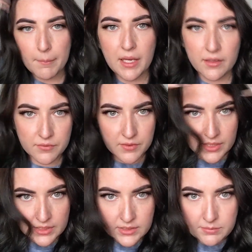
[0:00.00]
But for
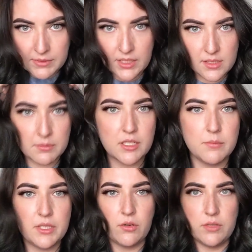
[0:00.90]
this, because I'm going to
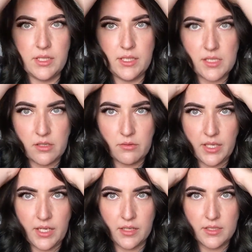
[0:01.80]
be holding it down with
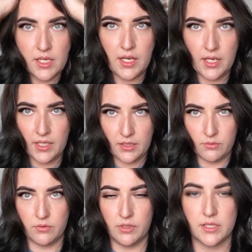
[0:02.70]
a hair tie, it
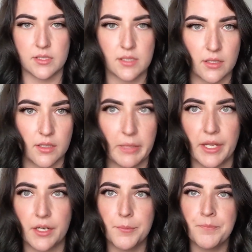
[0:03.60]
won't necessarily
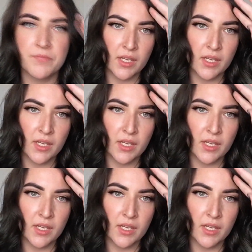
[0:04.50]
matter.